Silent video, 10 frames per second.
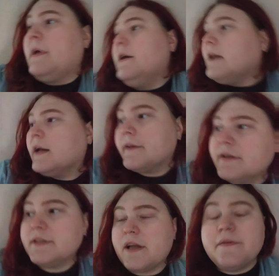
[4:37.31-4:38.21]
a lot of the
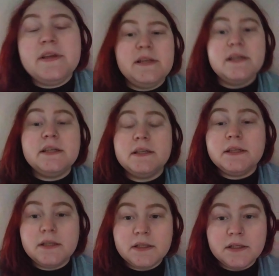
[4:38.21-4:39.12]
stuff he
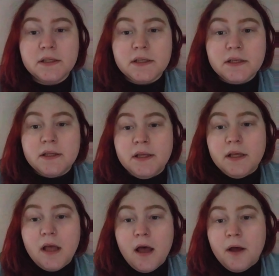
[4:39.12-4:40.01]
did,
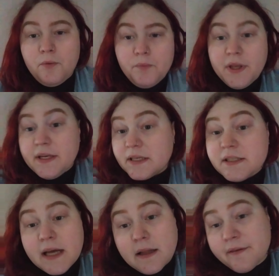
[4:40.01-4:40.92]
um, he didn't
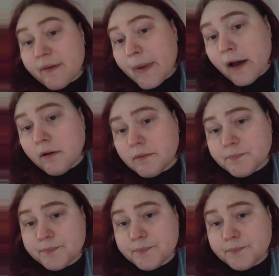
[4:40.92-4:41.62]
tell us about.